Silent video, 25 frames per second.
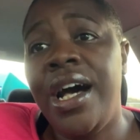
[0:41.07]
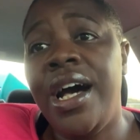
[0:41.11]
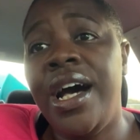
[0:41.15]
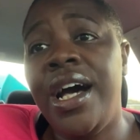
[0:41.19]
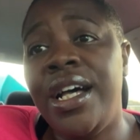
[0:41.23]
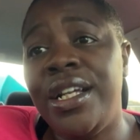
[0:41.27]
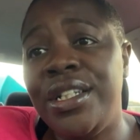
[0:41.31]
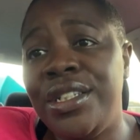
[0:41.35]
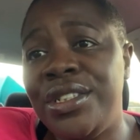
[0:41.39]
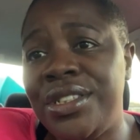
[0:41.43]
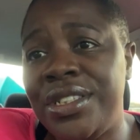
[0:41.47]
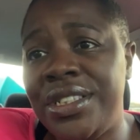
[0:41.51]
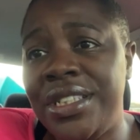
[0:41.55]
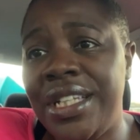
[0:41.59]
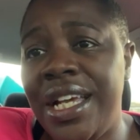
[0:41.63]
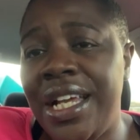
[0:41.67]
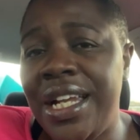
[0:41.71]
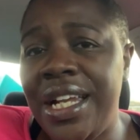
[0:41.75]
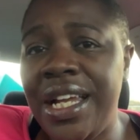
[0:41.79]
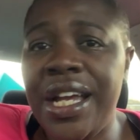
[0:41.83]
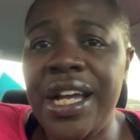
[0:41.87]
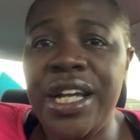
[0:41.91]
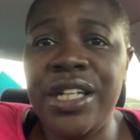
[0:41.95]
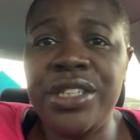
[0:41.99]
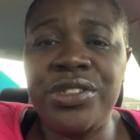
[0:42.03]

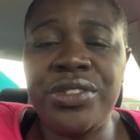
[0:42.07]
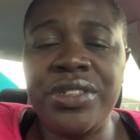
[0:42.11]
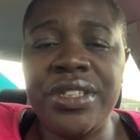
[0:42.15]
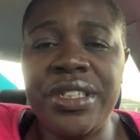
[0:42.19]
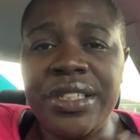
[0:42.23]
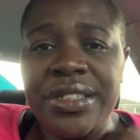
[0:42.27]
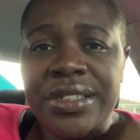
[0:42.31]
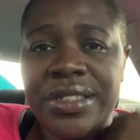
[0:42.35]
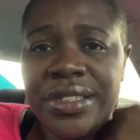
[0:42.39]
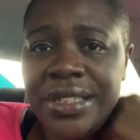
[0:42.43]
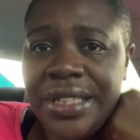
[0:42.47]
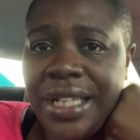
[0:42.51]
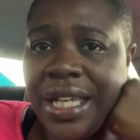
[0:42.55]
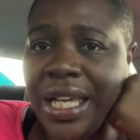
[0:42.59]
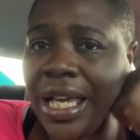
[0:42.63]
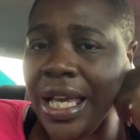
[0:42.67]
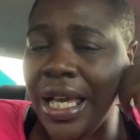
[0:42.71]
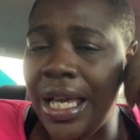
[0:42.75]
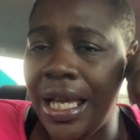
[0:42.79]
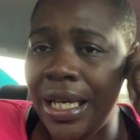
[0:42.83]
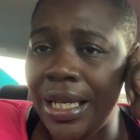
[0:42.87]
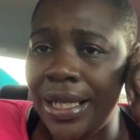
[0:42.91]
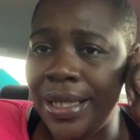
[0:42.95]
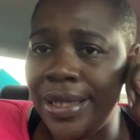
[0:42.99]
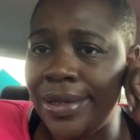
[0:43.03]
Understanding our triggers
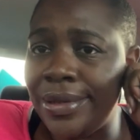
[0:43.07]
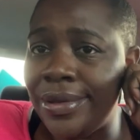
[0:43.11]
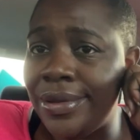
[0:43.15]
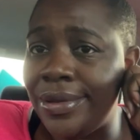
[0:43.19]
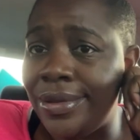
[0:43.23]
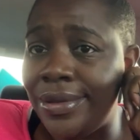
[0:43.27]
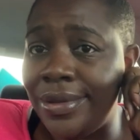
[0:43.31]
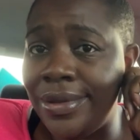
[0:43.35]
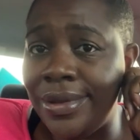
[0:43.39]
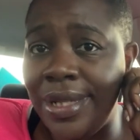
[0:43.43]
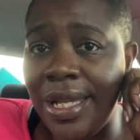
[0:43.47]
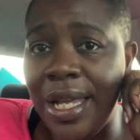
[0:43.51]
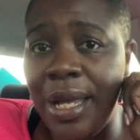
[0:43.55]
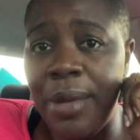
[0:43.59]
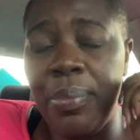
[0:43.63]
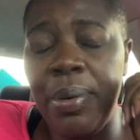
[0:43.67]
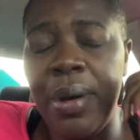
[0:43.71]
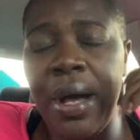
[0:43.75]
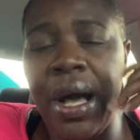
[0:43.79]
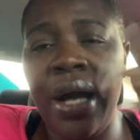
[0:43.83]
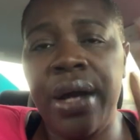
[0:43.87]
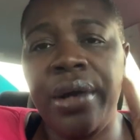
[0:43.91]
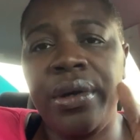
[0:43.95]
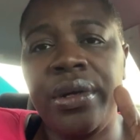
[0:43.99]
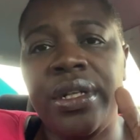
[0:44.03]
can
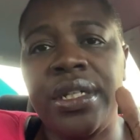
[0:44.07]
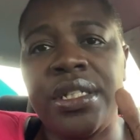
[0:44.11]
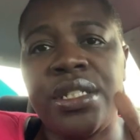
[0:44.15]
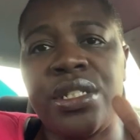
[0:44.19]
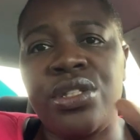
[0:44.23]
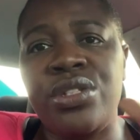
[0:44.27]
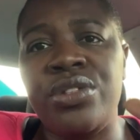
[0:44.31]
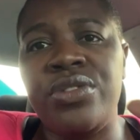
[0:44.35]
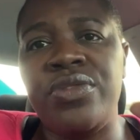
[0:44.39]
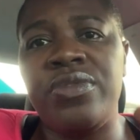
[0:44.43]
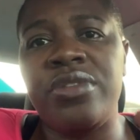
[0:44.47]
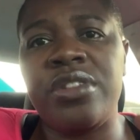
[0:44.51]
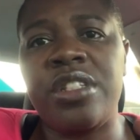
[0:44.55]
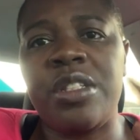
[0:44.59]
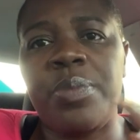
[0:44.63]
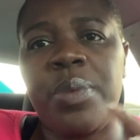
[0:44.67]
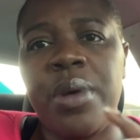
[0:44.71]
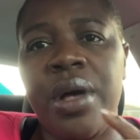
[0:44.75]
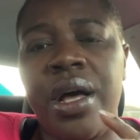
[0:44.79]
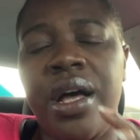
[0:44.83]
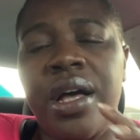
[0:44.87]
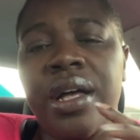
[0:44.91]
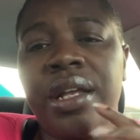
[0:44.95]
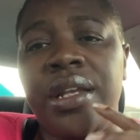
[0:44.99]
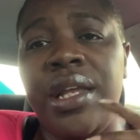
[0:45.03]
empower us to
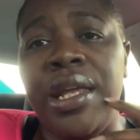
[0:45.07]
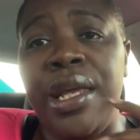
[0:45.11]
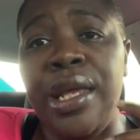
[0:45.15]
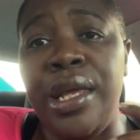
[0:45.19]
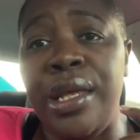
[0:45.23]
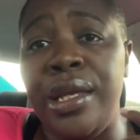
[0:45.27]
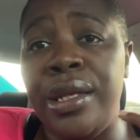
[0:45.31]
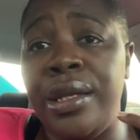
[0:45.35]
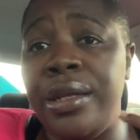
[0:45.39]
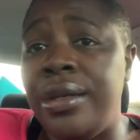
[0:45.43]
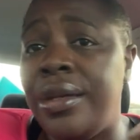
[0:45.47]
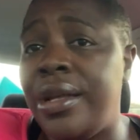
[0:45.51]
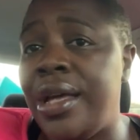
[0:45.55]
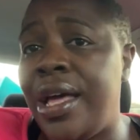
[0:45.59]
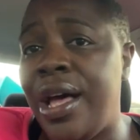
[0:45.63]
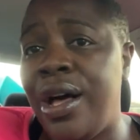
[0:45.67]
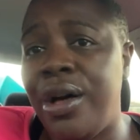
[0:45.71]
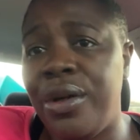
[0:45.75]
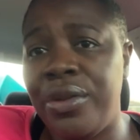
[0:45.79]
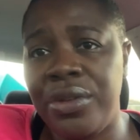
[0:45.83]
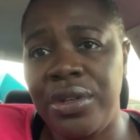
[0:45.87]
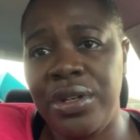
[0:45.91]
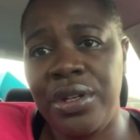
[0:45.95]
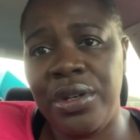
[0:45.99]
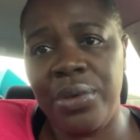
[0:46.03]
respond in
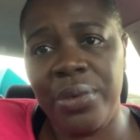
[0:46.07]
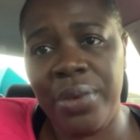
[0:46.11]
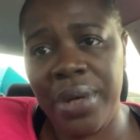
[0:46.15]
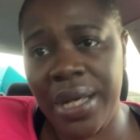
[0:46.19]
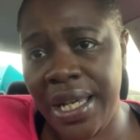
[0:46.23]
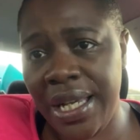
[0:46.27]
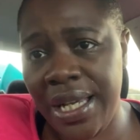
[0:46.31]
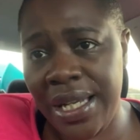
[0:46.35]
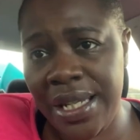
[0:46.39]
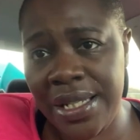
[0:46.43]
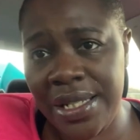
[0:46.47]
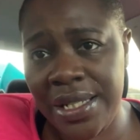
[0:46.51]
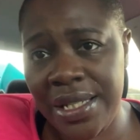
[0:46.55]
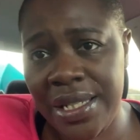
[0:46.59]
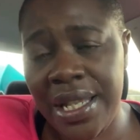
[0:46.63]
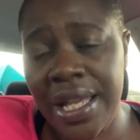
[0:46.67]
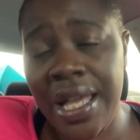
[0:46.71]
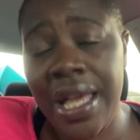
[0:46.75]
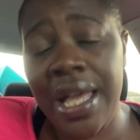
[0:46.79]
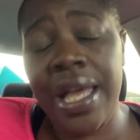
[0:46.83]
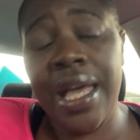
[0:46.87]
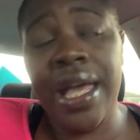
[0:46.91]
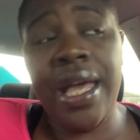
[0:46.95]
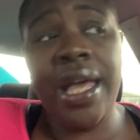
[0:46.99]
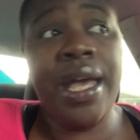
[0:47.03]
healthier ways
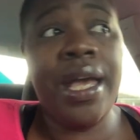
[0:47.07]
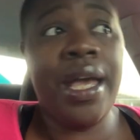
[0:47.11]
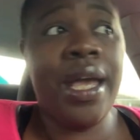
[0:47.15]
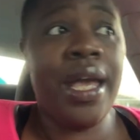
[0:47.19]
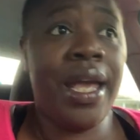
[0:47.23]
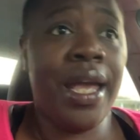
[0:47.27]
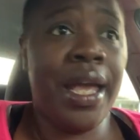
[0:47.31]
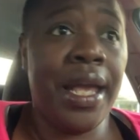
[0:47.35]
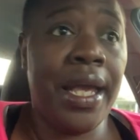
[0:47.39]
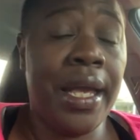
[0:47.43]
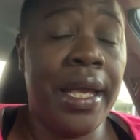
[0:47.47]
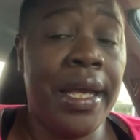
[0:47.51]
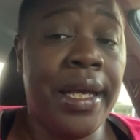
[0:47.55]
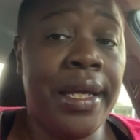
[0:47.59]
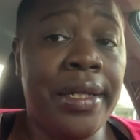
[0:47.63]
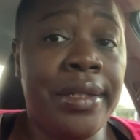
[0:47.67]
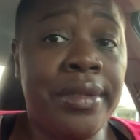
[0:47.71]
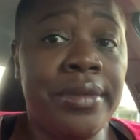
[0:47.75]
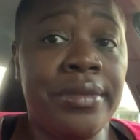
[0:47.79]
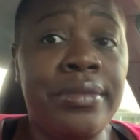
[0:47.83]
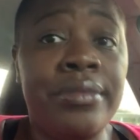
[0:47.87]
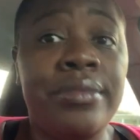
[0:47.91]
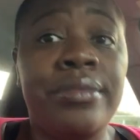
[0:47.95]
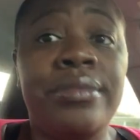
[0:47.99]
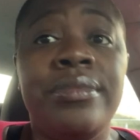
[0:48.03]

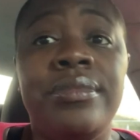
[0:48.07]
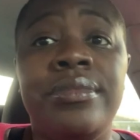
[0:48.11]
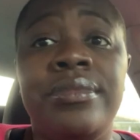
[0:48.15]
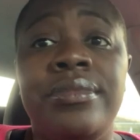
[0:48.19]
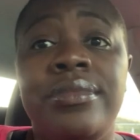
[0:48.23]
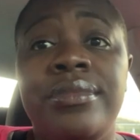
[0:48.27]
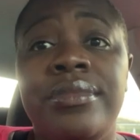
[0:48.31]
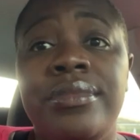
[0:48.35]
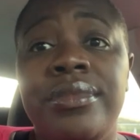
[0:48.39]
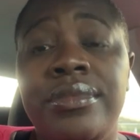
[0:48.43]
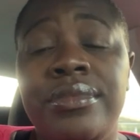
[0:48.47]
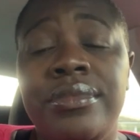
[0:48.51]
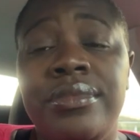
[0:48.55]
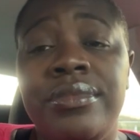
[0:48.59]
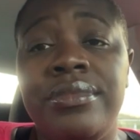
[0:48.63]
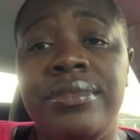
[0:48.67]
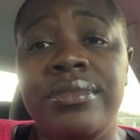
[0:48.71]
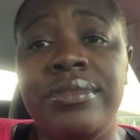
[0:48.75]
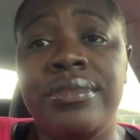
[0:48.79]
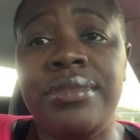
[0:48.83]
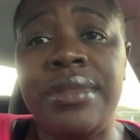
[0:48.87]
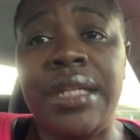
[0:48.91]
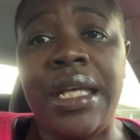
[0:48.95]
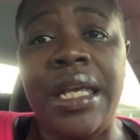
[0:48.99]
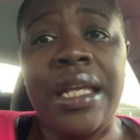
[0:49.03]
and
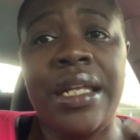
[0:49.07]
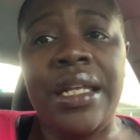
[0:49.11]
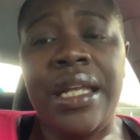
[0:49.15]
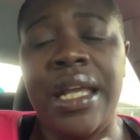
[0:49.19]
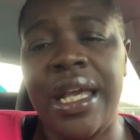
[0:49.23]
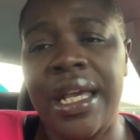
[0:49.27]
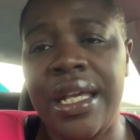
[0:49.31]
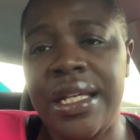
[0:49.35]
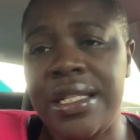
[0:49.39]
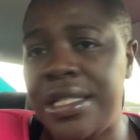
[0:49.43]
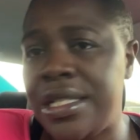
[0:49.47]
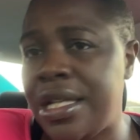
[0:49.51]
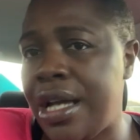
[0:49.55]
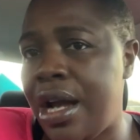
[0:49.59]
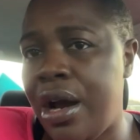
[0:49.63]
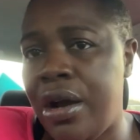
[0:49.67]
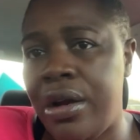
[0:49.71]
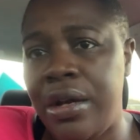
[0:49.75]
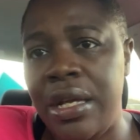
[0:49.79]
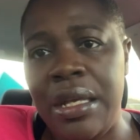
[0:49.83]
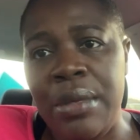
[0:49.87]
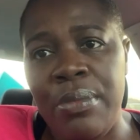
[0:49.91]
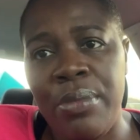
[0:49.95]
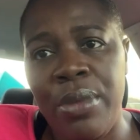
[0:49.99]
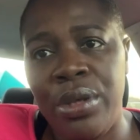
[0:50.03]
enhance our
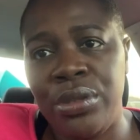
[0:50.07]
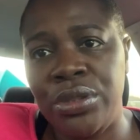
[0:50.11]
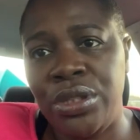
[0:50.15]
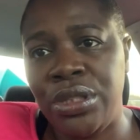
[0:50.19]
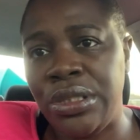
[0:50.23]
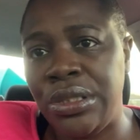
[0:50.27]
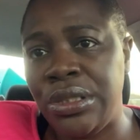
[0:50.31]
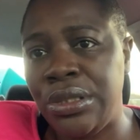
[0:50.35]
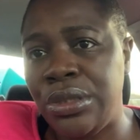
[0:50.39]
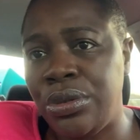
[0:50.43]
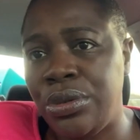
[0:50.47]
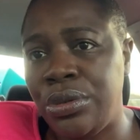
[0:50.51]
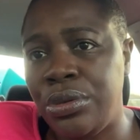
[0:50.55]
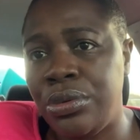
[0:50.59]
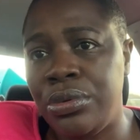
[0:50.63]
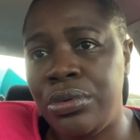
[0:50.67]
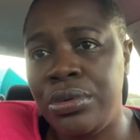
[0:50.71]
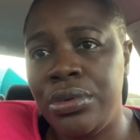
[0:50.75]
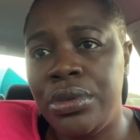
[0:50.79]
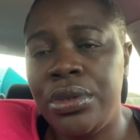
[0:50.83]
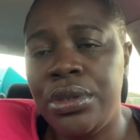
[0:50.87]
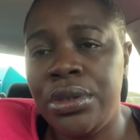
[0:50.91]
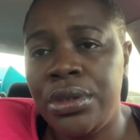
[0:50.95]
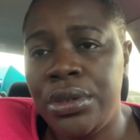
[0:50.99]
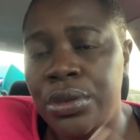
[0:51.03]
emotional
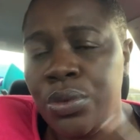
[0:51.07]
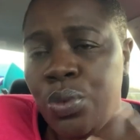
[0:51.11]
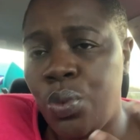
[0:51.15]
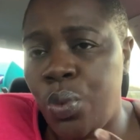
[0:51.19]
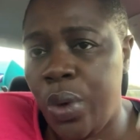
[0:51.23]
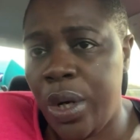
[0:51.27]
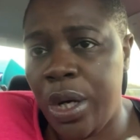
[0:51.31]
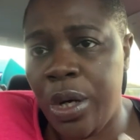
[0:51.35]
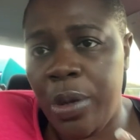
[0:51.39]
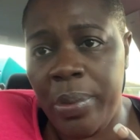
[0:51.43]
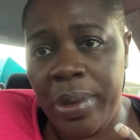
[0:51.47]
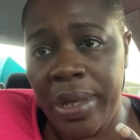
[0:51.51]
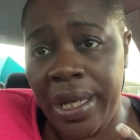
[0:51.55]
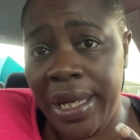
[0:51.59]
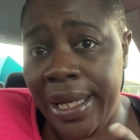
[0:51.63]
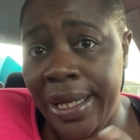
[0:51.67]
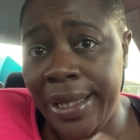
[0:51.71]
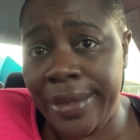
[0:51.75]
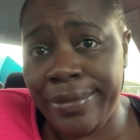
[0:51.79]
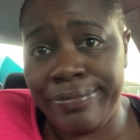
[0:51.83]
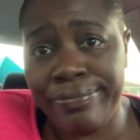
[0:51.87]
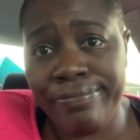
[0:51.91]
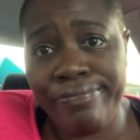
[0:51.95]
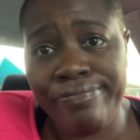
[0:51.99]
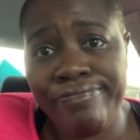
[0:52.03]
well-being.